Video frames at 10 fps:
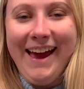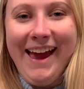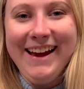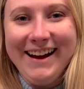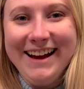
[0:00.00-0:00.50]

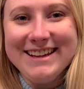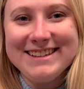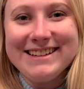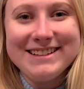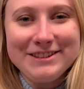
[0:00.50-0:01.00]
Hey
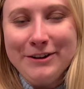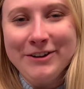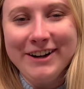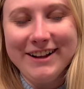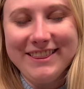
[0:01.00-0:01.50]
guys, it's
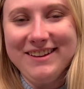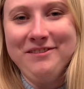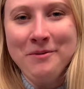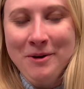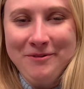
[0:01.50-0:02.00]
Lauren, the
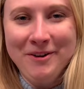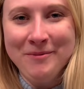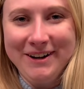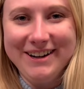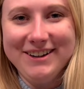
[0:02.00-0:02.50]
female
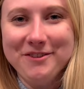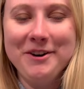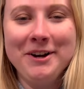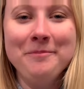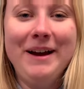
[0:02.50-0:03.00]
foamer.
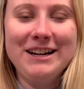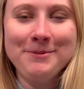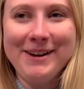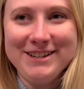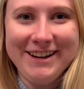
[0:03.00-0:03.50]
Welcome back
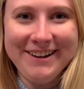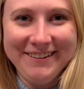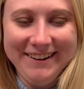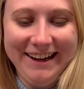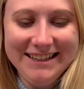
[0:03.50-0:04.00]
to my
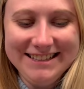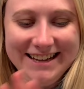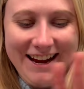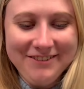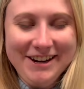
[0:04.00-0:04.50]
channel. And
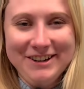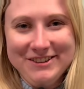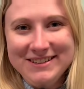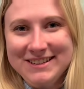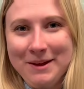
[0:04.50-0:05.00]
today we are
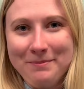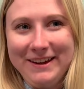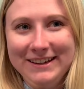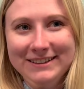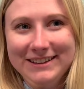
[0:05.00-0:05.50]
doing
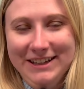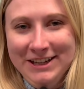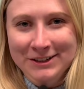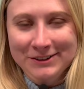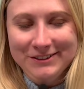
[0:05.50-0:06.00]
something
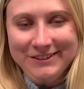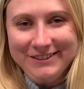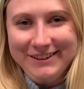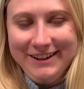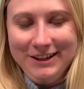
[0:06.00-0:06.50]
new.
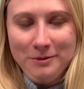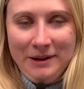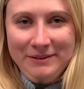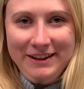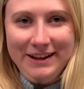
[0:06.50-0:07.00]
And you're
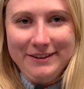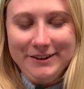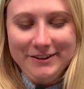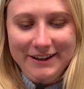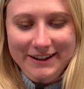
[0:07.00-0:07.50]
probably like,
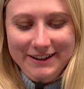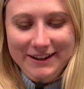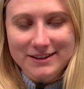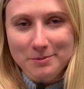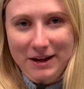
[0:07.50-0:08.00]
Lauren,
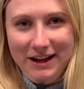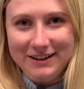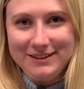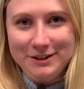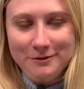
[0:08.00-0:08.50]
it's a
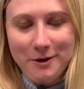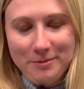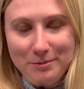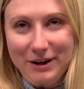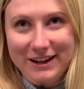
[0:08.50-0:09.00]
box. You've
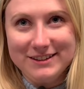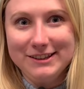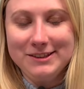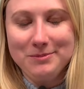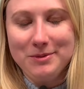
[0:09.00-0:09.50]
opened
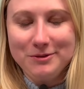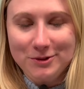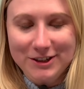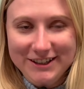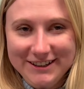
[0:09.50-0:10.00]
boxes
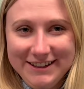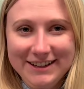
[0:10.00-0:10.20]
before.